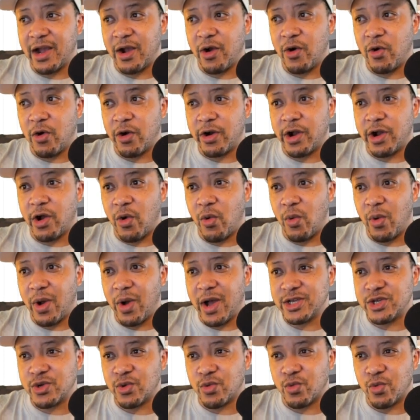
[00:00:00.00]
Cornel
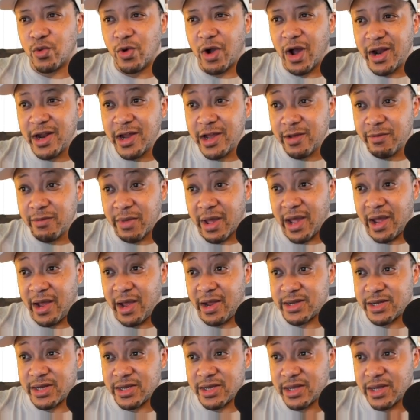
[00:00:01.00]
West's running
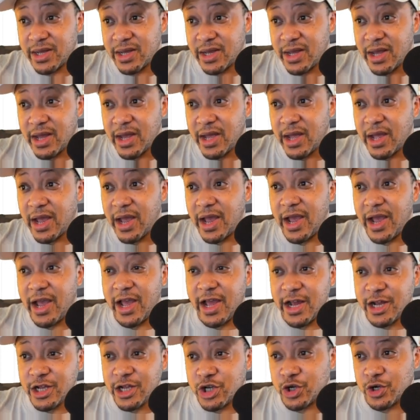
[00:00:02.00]
mate,
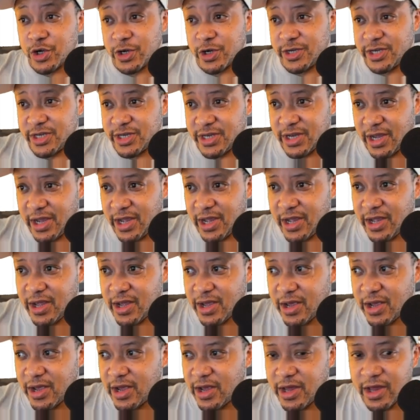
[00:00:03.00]
interesting,
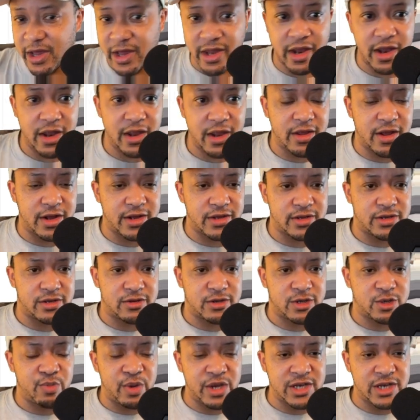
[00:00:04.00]
and that
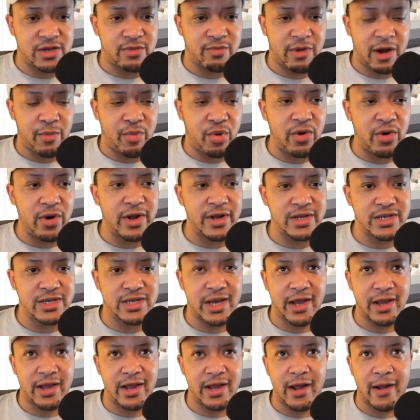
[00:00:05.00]
speaks to my point. It's
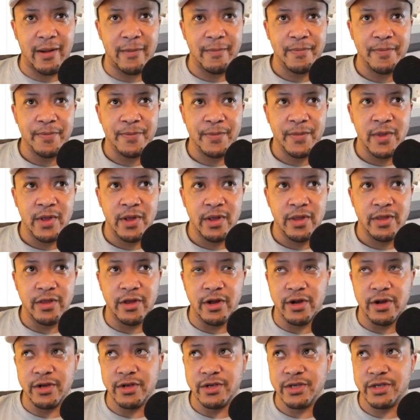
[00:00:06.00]
like, yeah,
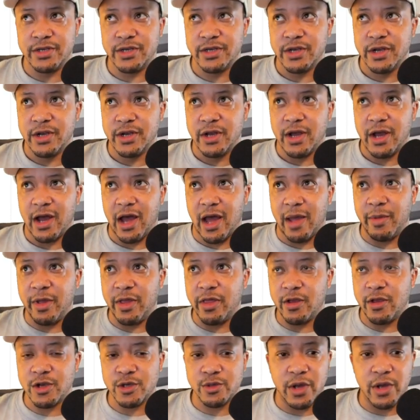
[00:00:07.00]
there's
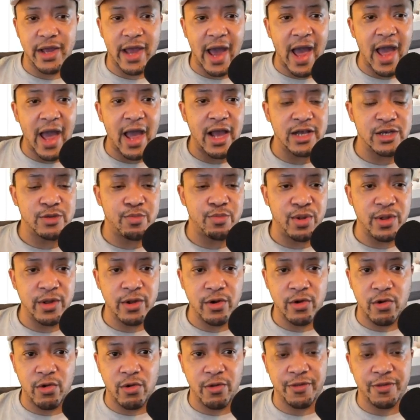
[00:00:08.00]
gangs,
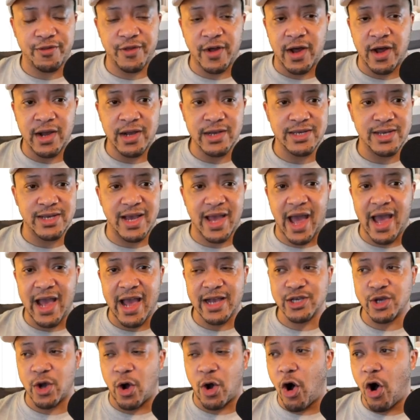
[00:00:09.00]
political thugs,
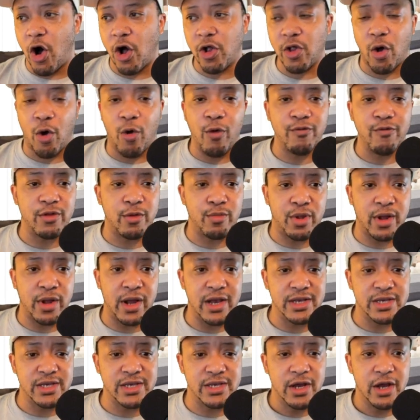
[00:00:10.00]
gangs all over the
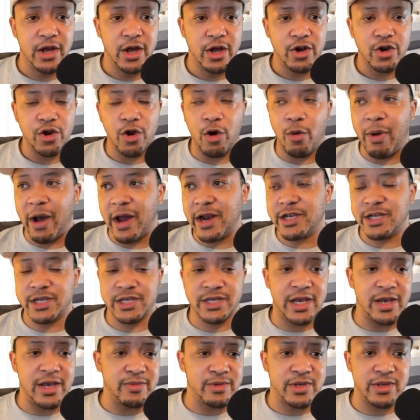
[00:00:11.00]
place. Nobody just
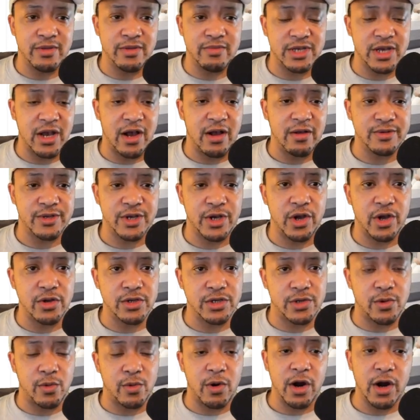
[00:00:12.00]
keeps to themselves and goes
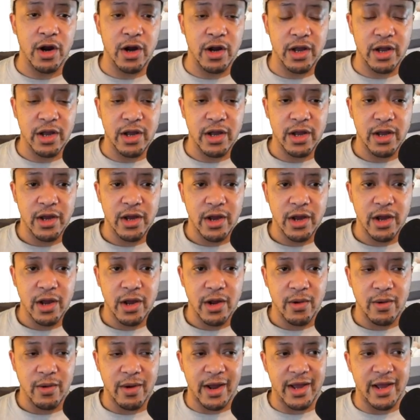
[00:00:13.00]
to work,
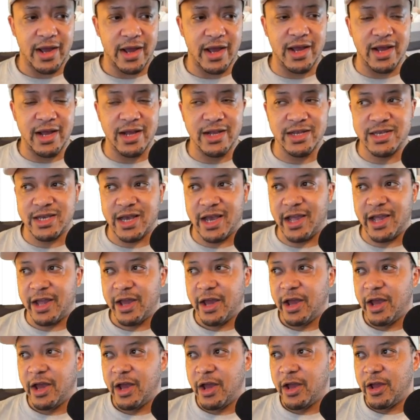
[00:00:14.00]
right? It's like
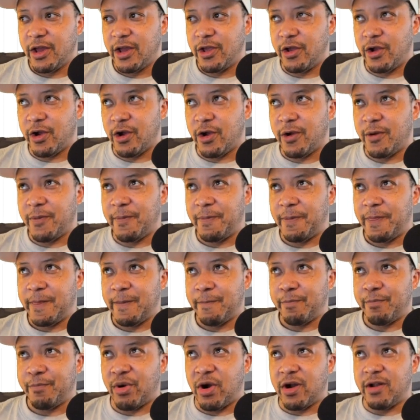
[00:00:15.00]
you're
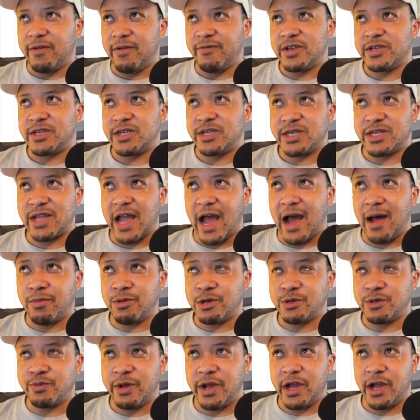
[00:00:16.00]
part of this
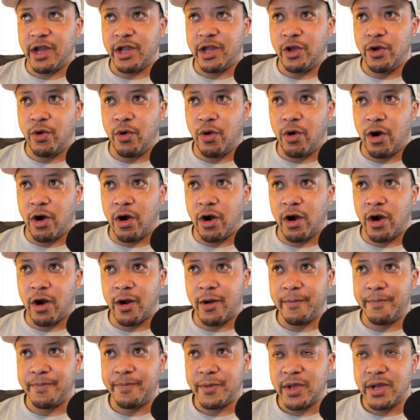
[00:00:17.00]
establishment and you
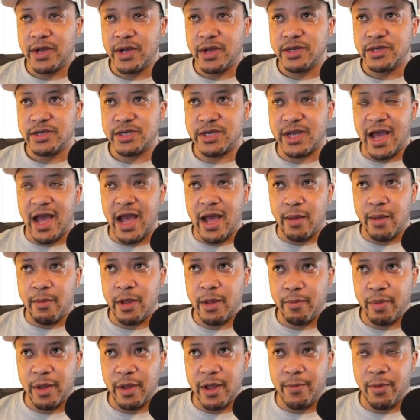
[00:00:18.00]
are
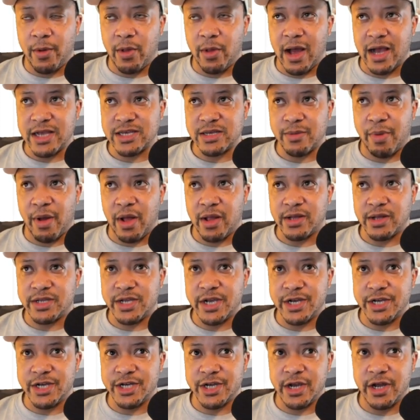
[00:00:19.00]
scamming people as a
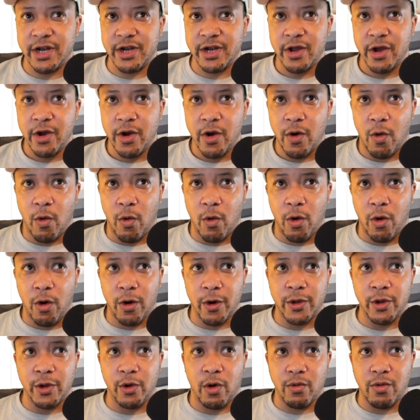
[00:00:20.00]
politician, or
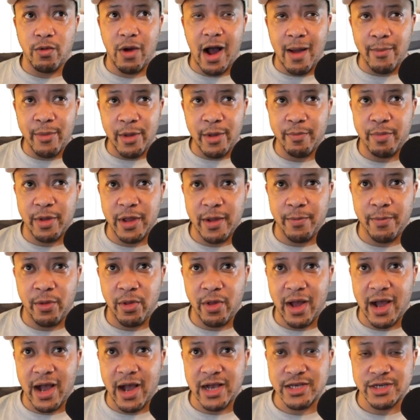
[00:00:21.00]
you are robbing people
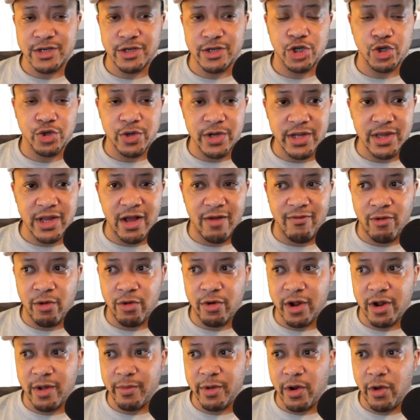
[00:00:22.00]
as a street level
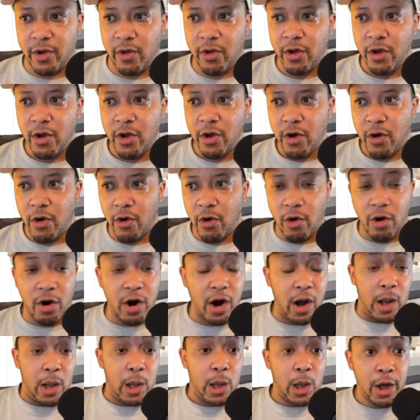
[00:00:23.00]
criminal, or
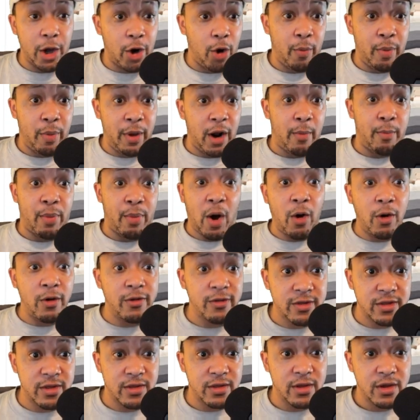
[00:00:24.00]
a little bit of
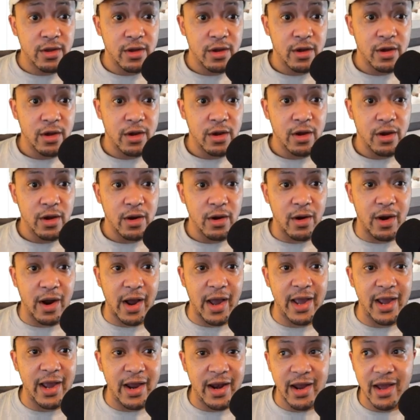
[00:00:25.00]
both,
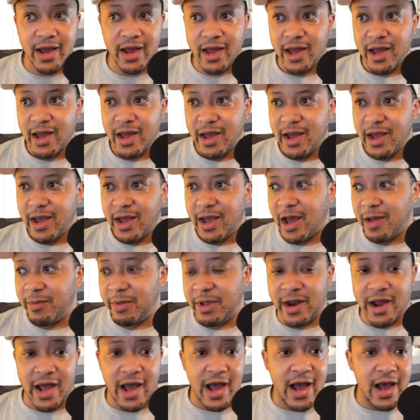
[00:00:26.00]
right? I
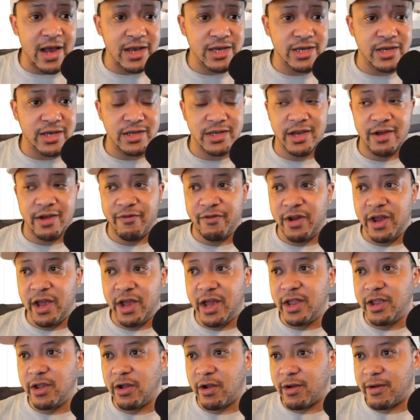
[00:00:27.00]
mean, ask Tiffany
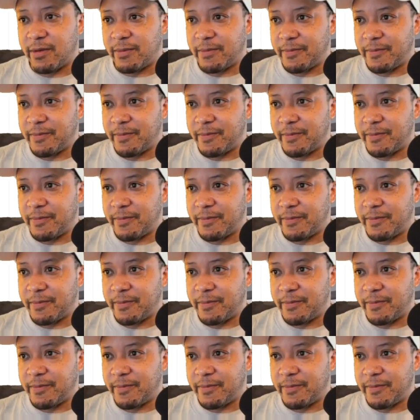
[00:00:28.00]
Hinyard.